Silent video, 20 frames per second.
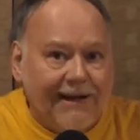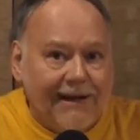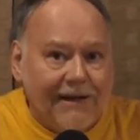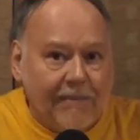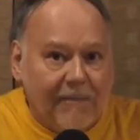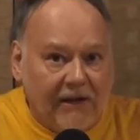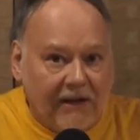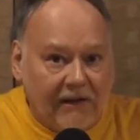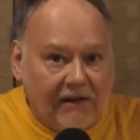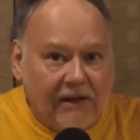
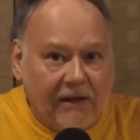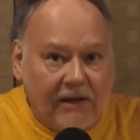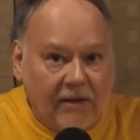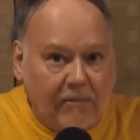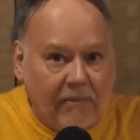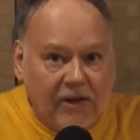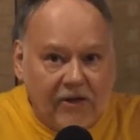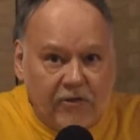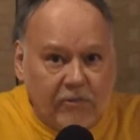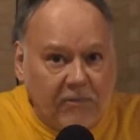But I'll tell you
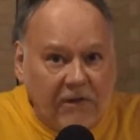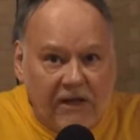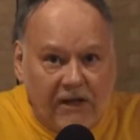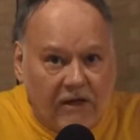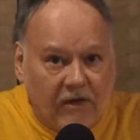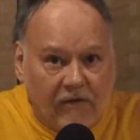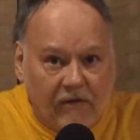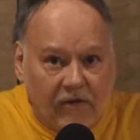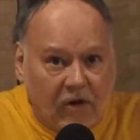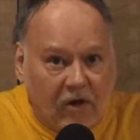the best
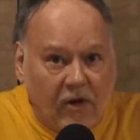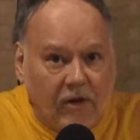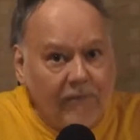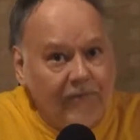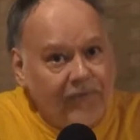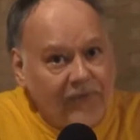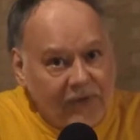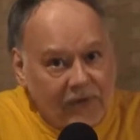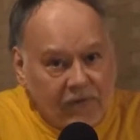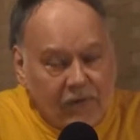media of all
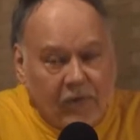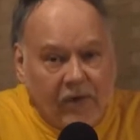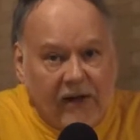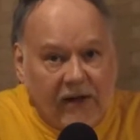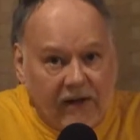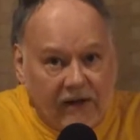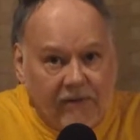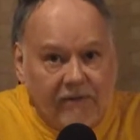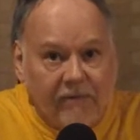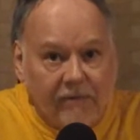
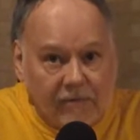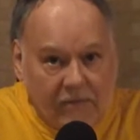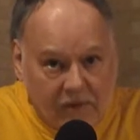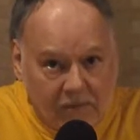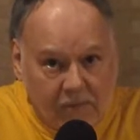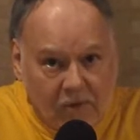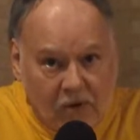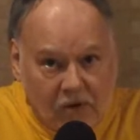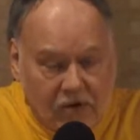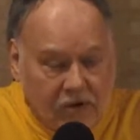reading
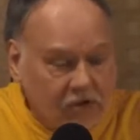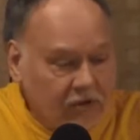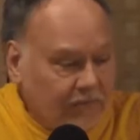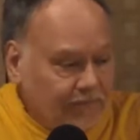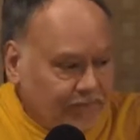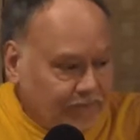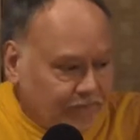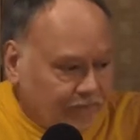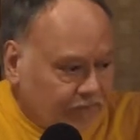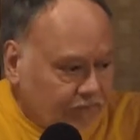the books.
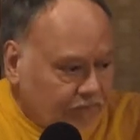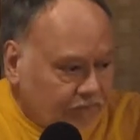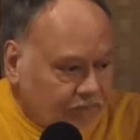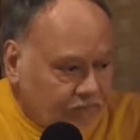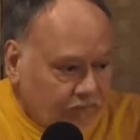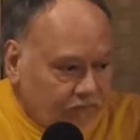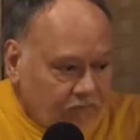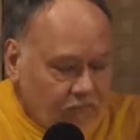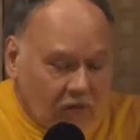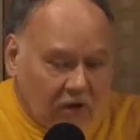
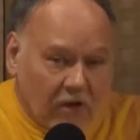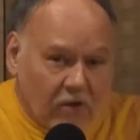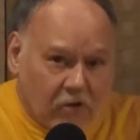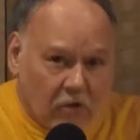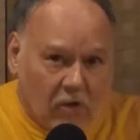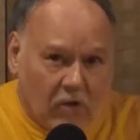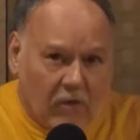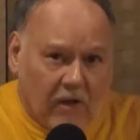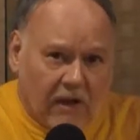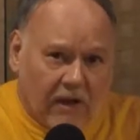
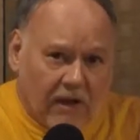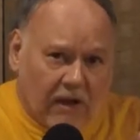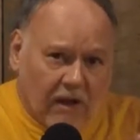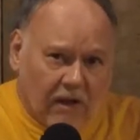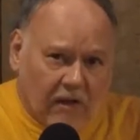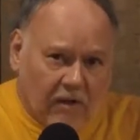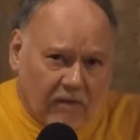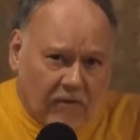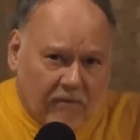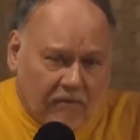So
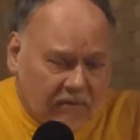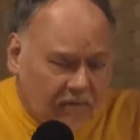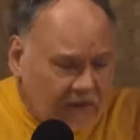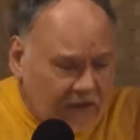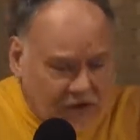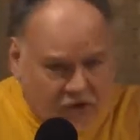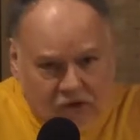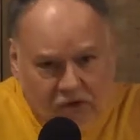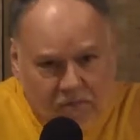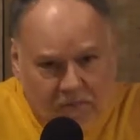
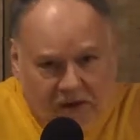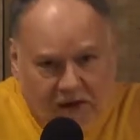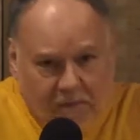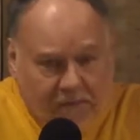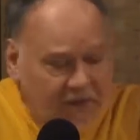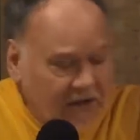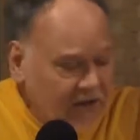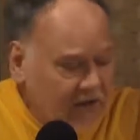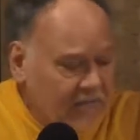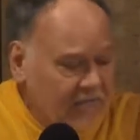that's just my
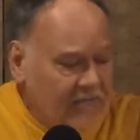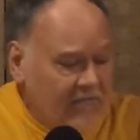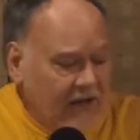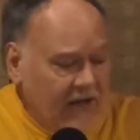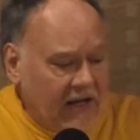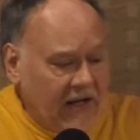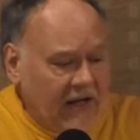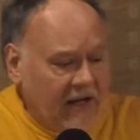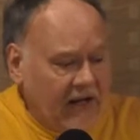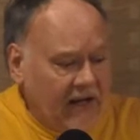opinion,
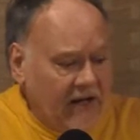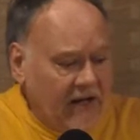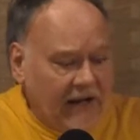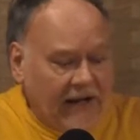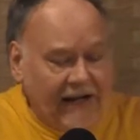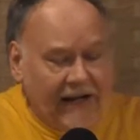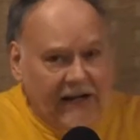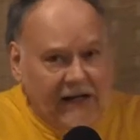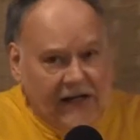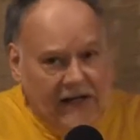and
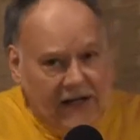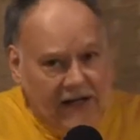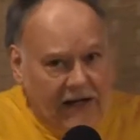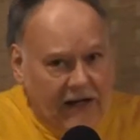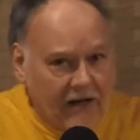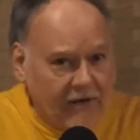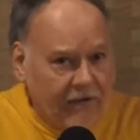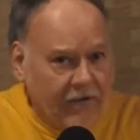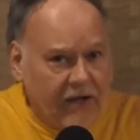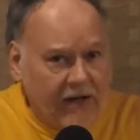I get a lot
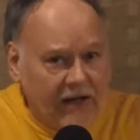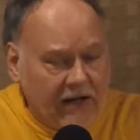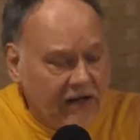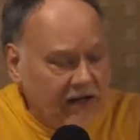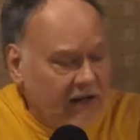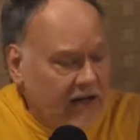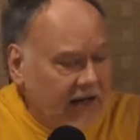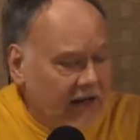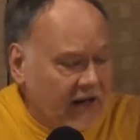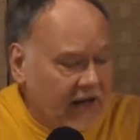out of
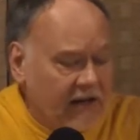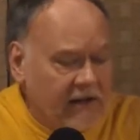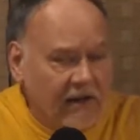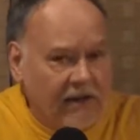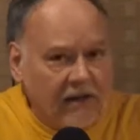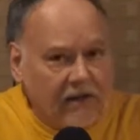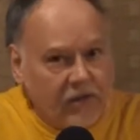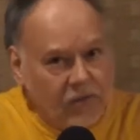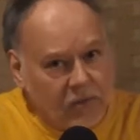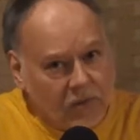reading, and I
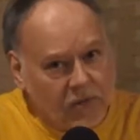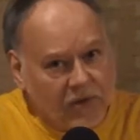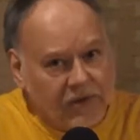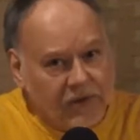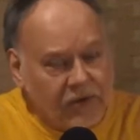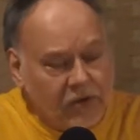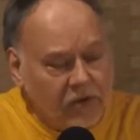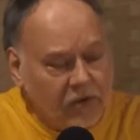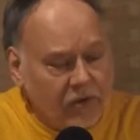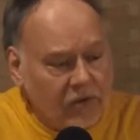think you will
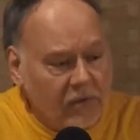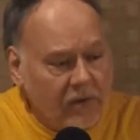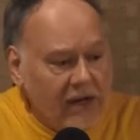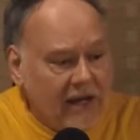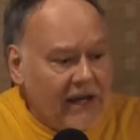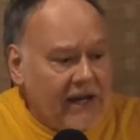too.